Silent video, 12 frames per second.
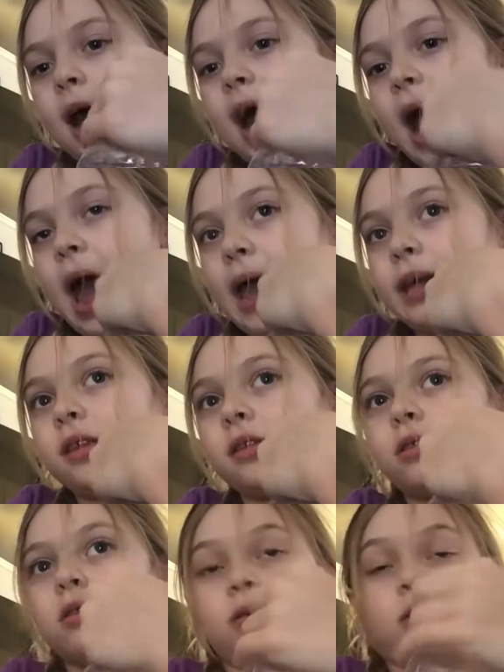I
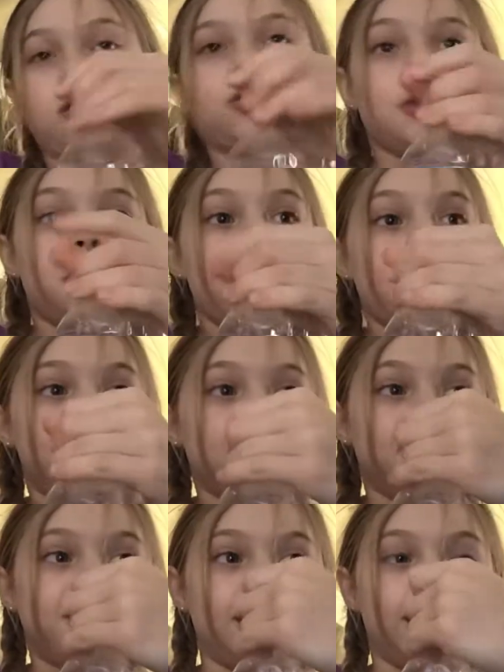
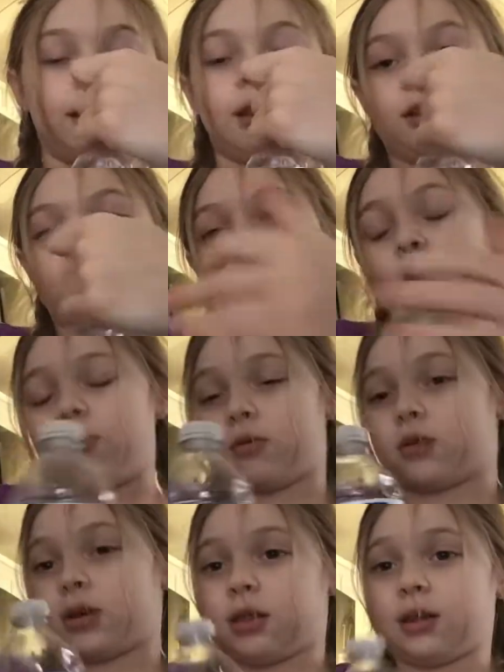personally don't
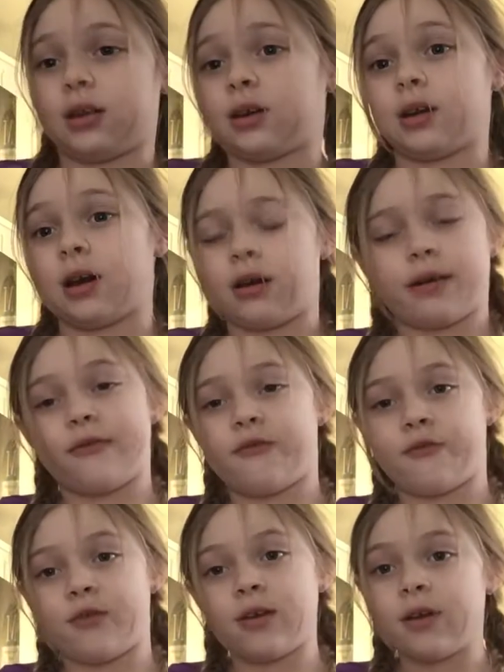clean it off.
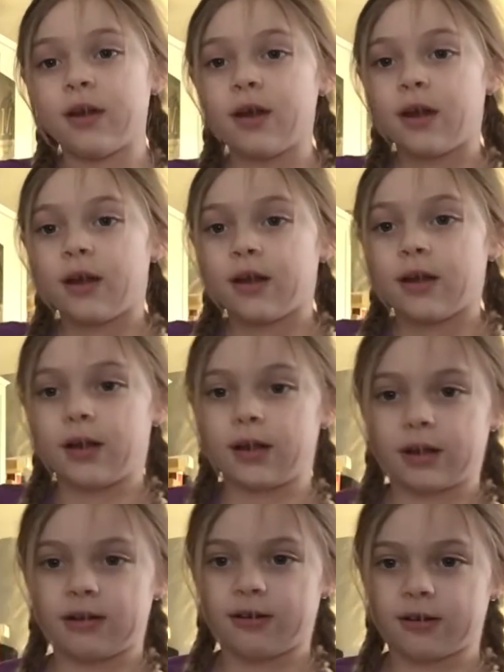
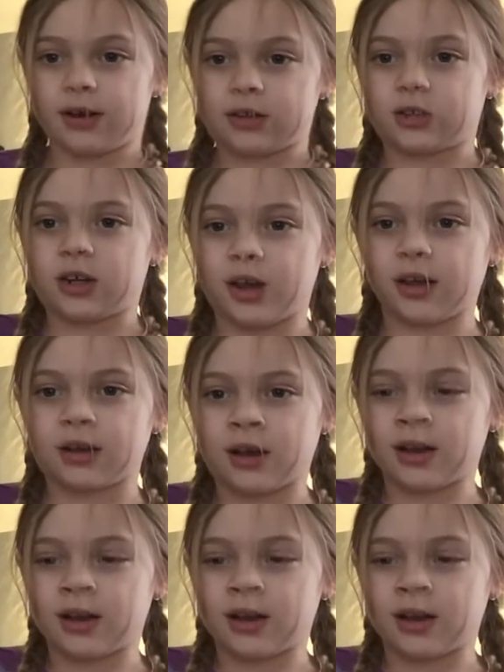And now I gotta shake.